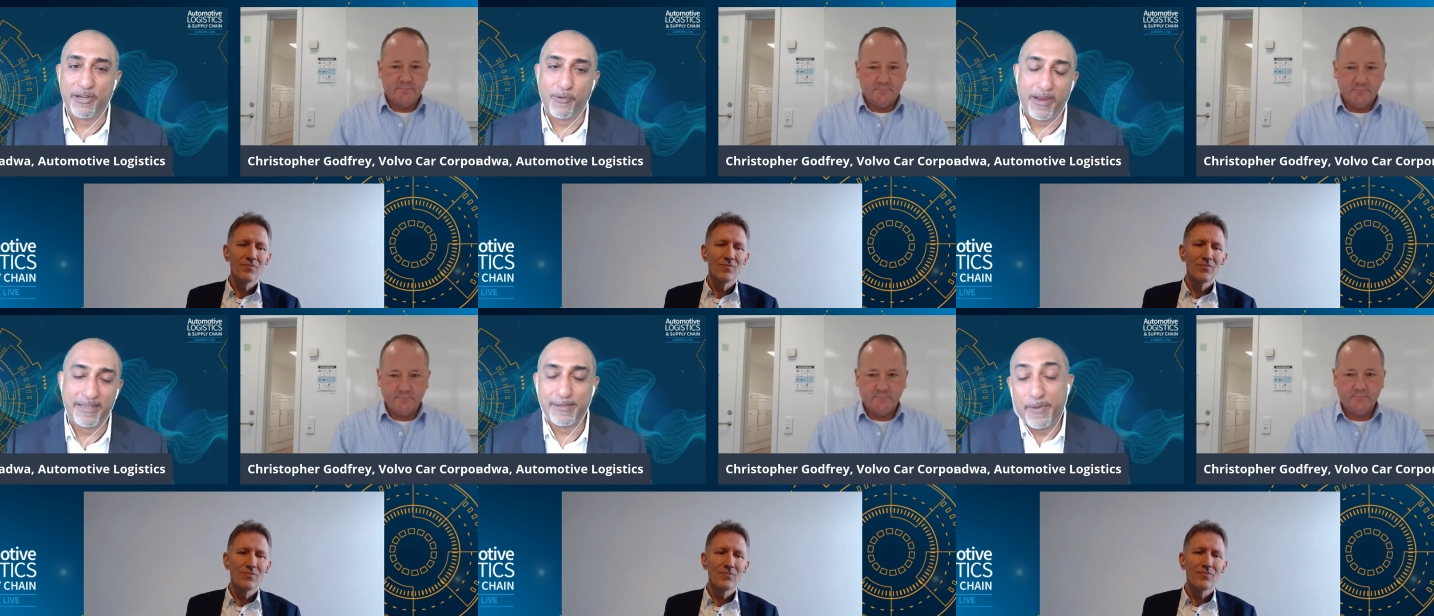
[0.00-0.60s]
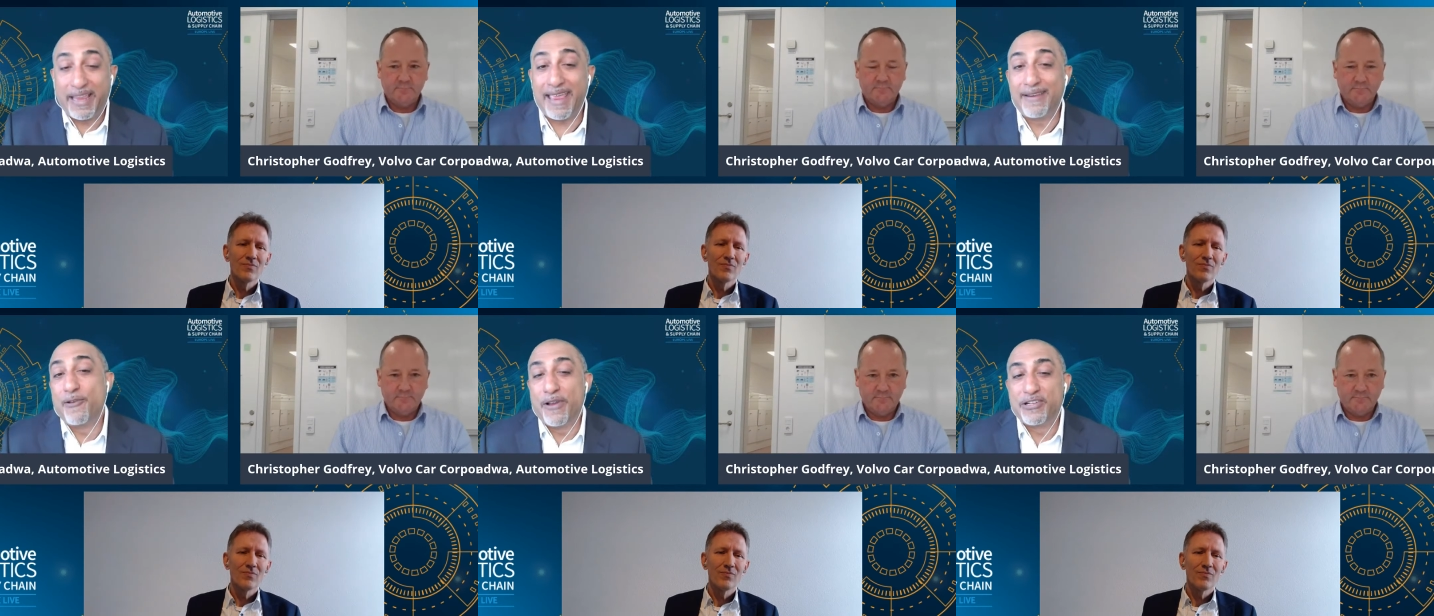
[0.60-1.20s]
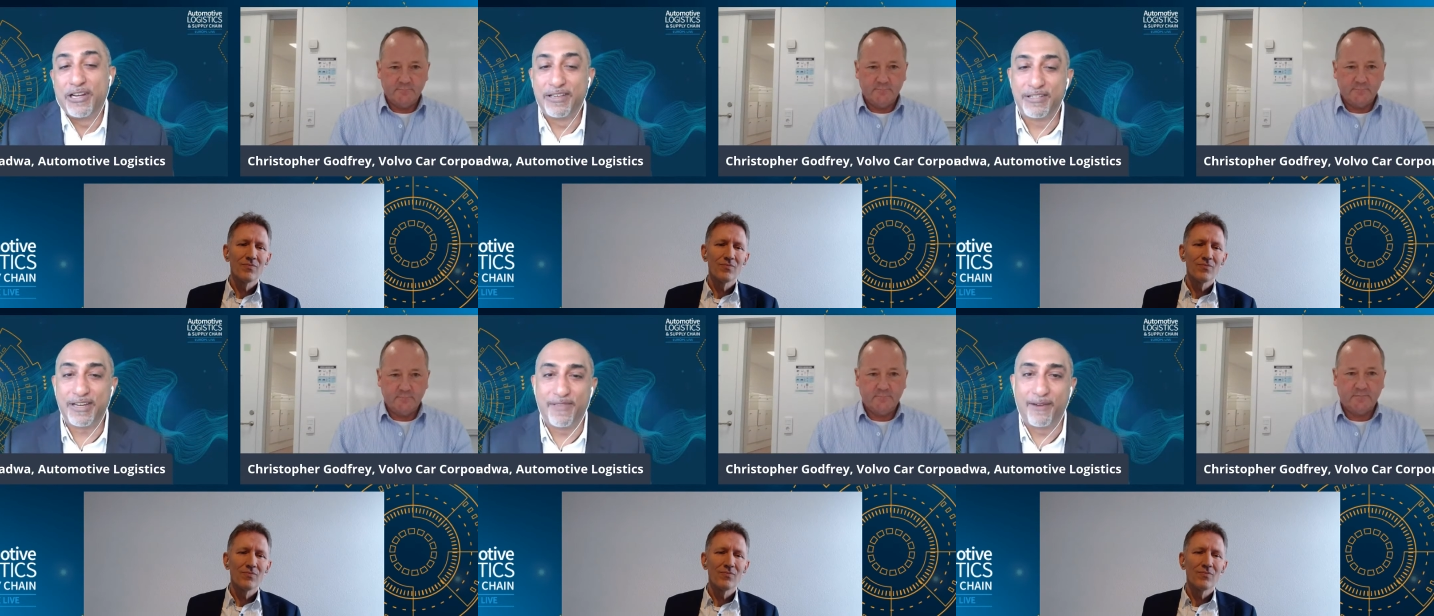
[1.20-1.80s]
Speaker 1: new ideas but can you actually
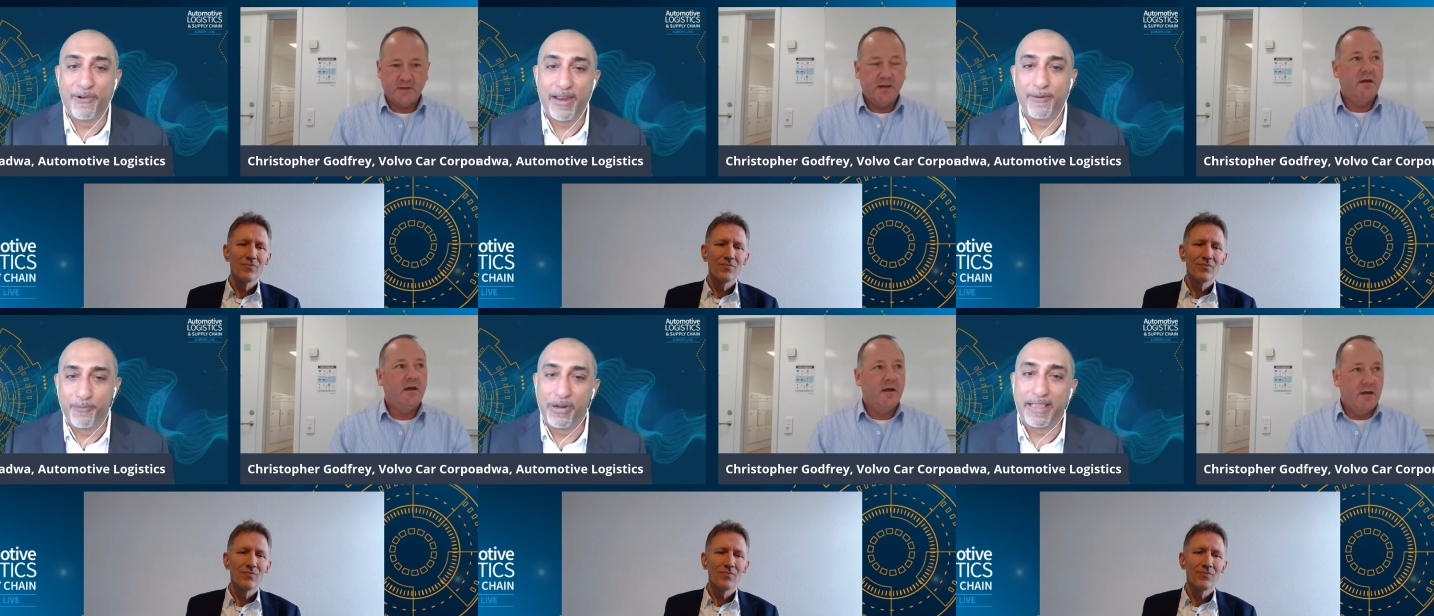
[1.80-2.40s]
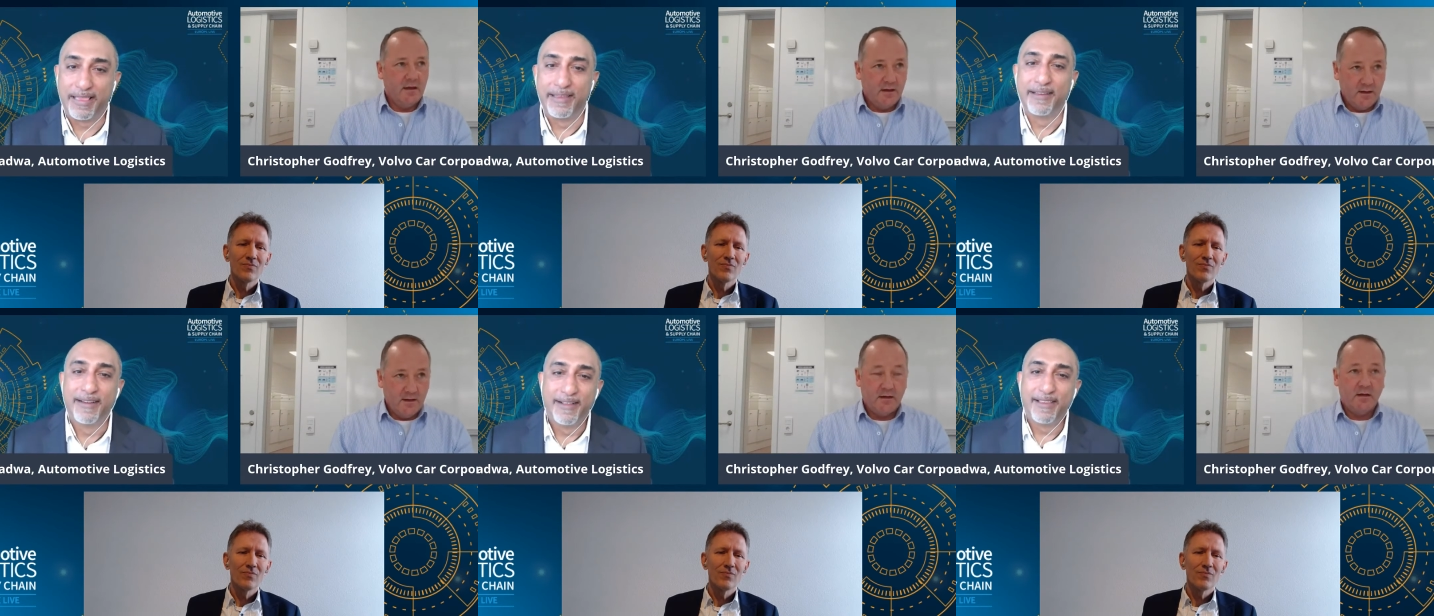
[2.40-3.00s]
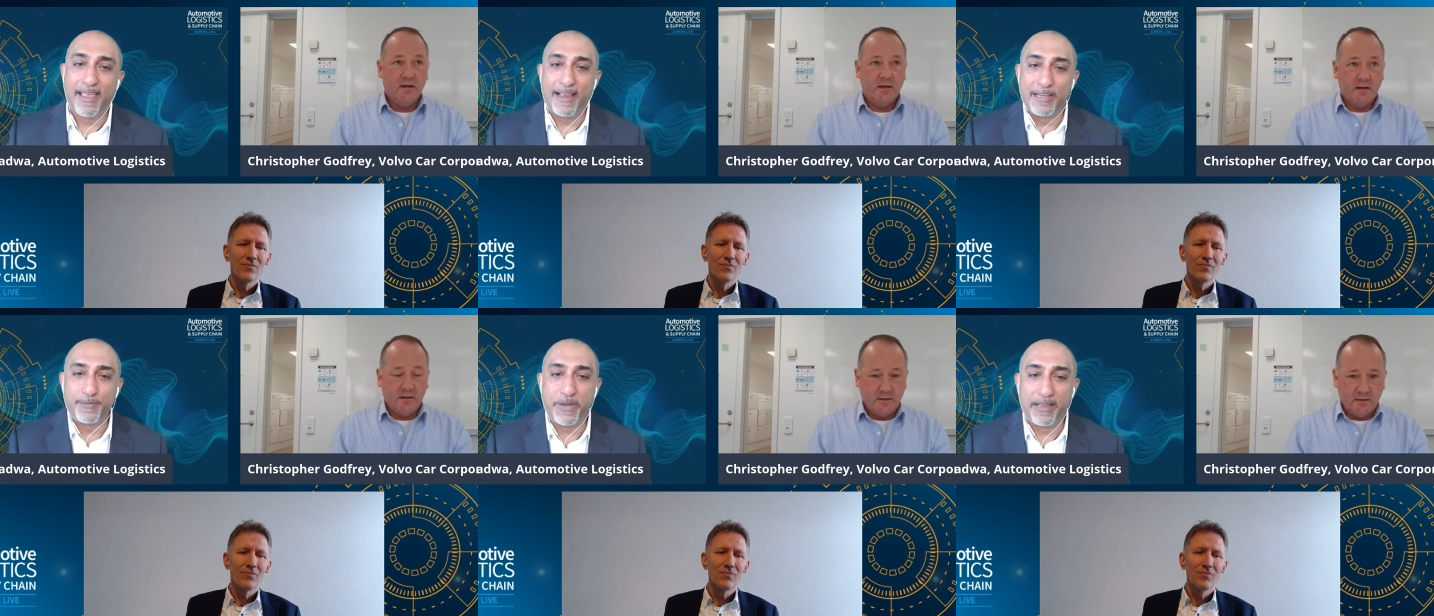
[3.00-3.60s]
achieve that right and bringing the, the
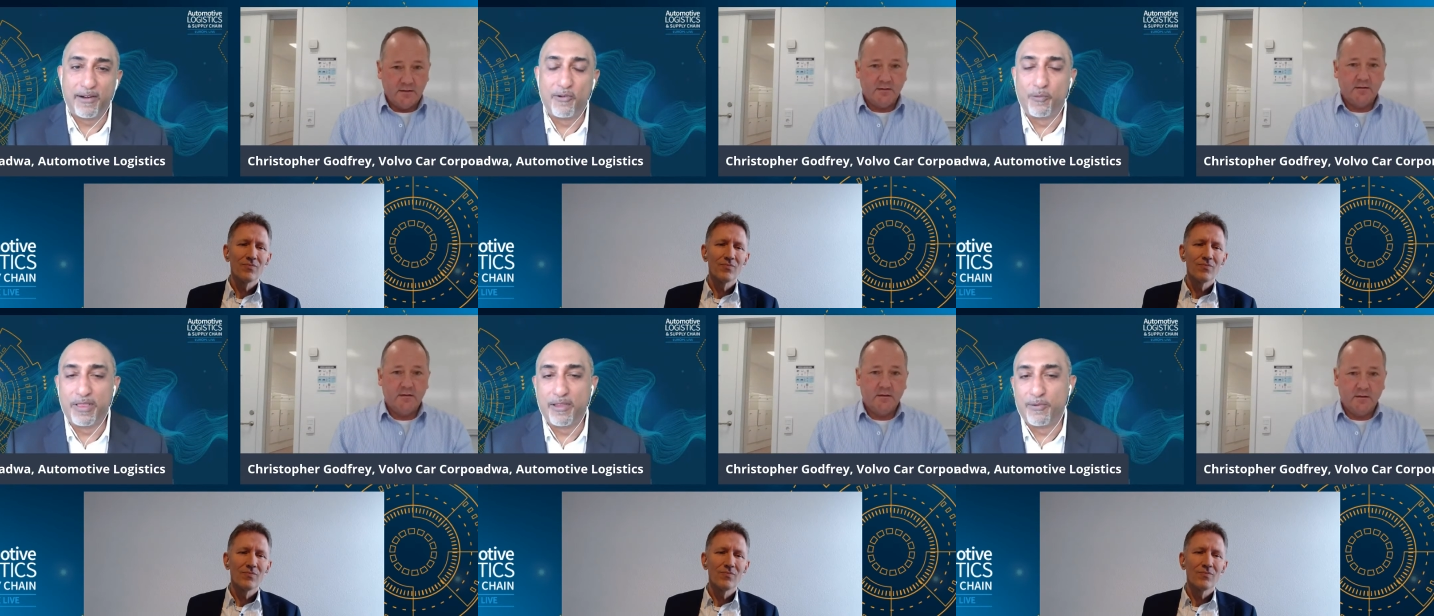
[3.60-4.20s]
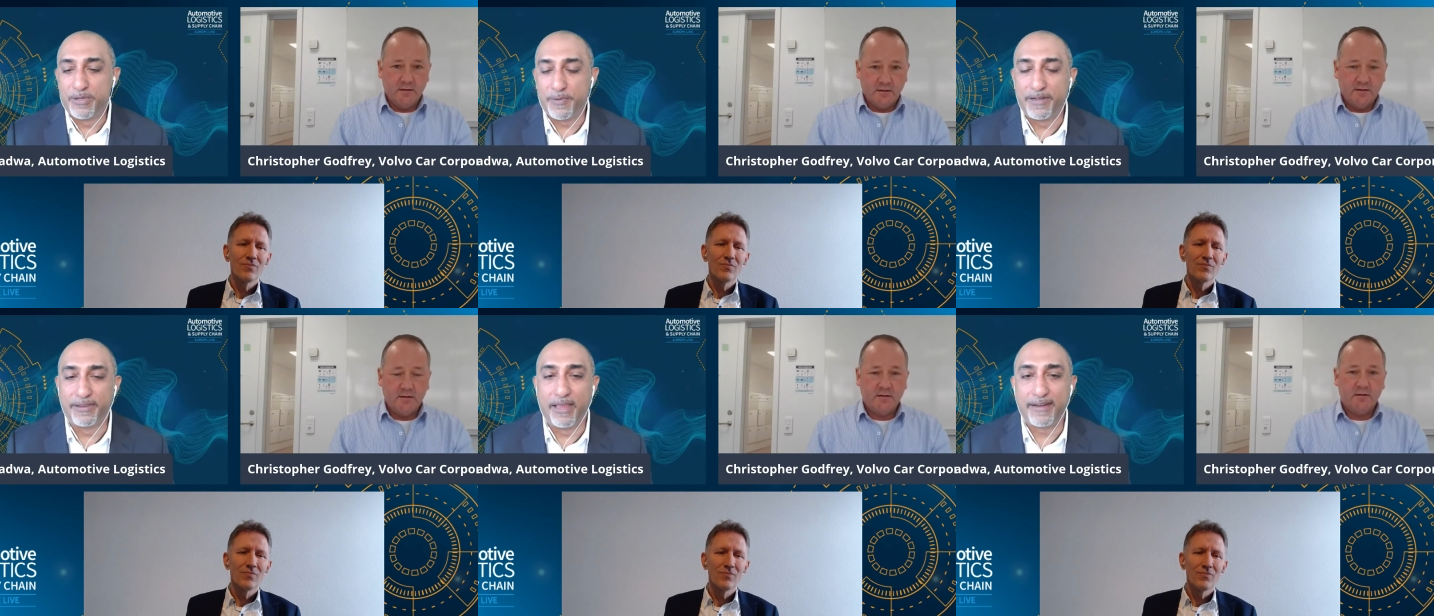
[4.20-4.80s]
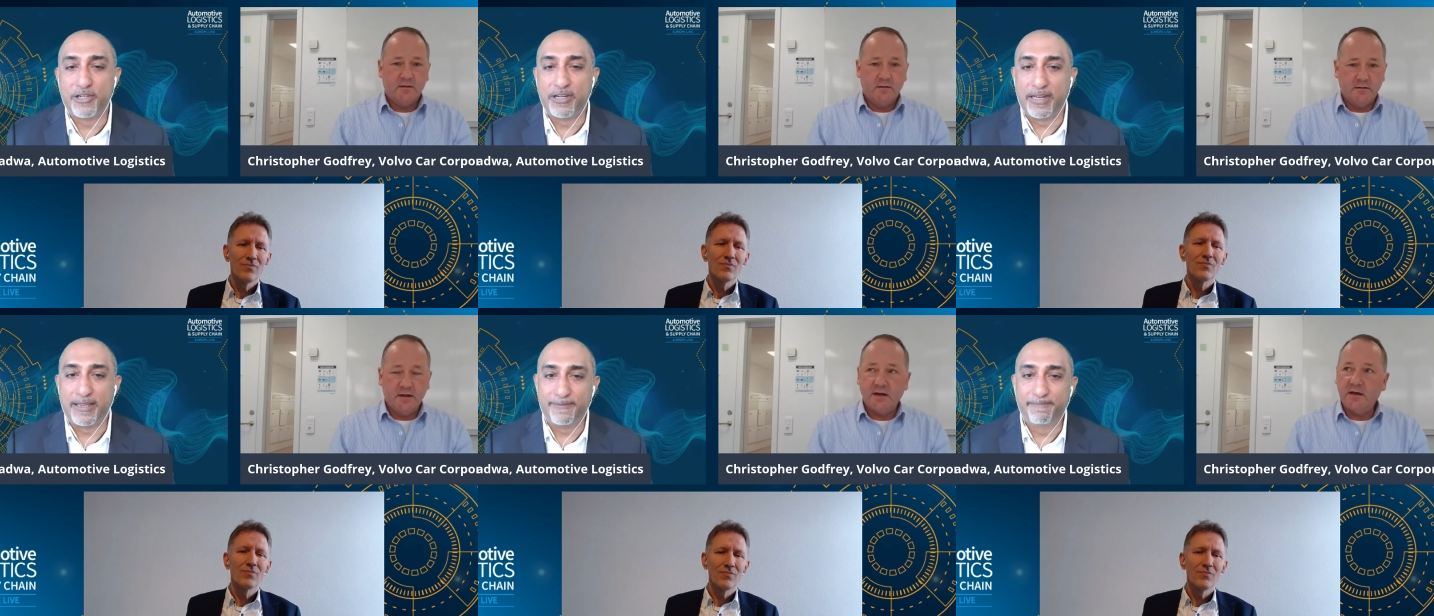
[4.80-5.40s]
lsp along with you as well in that
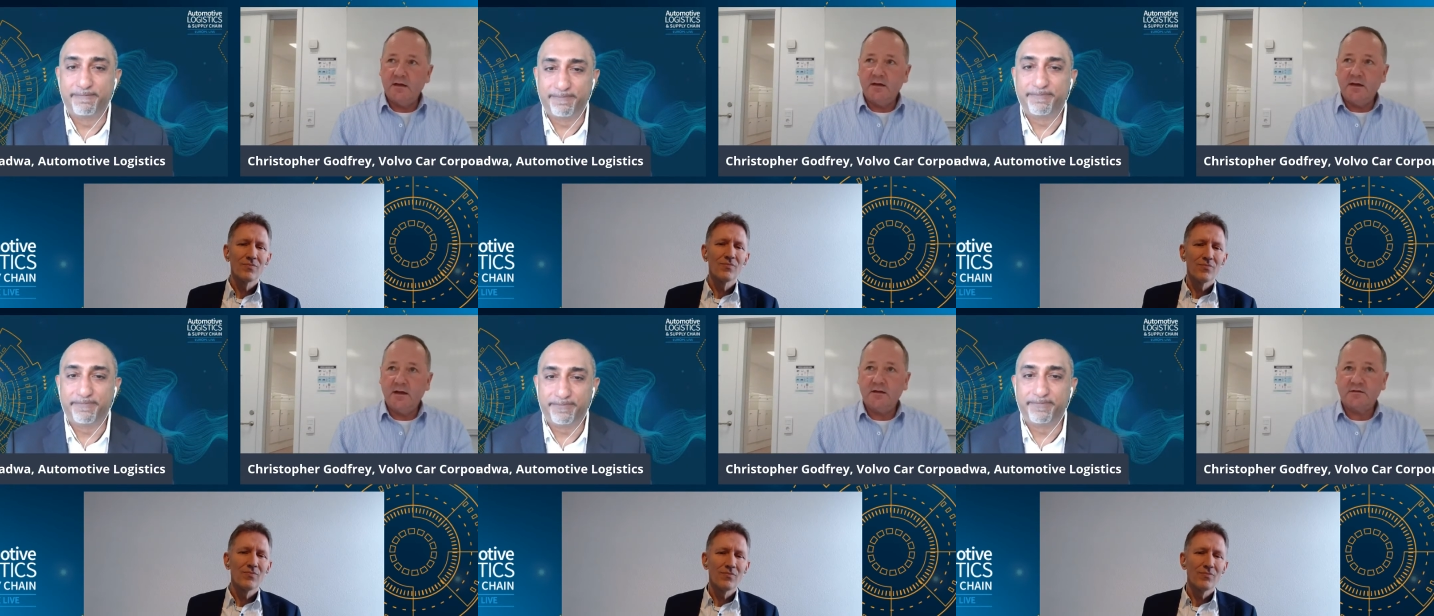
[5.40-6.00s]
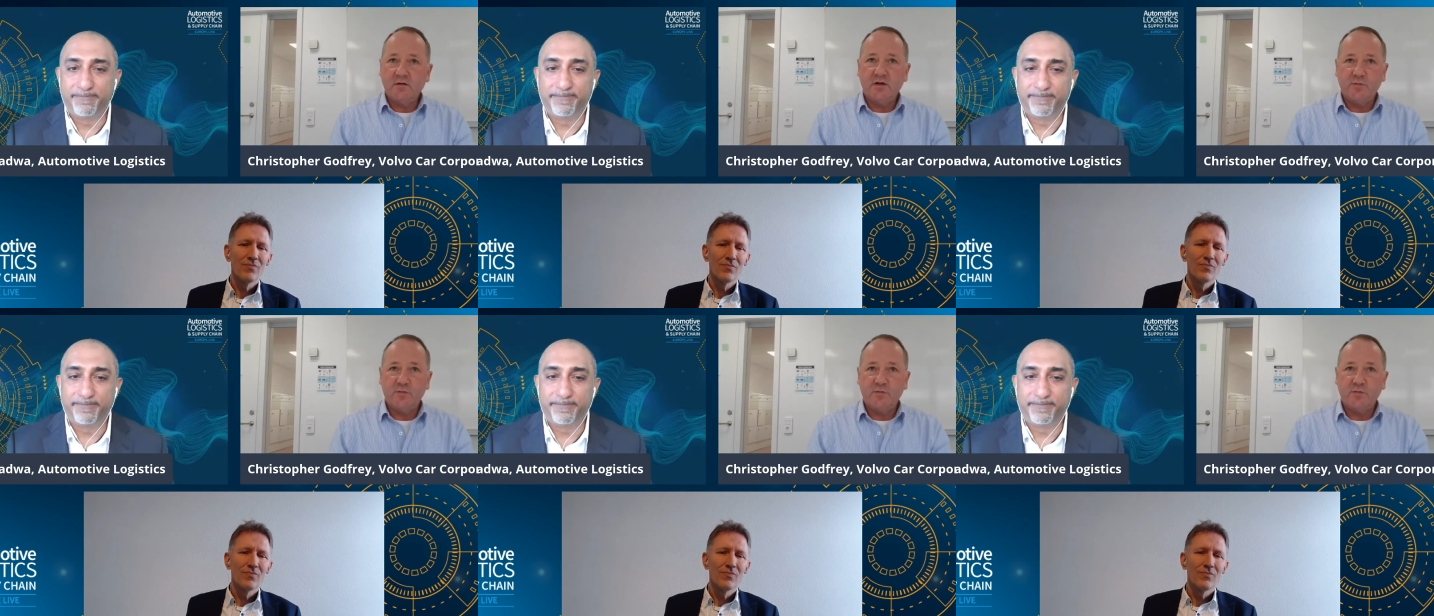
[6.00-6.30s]
journey
Speaker 2: yeah and it's got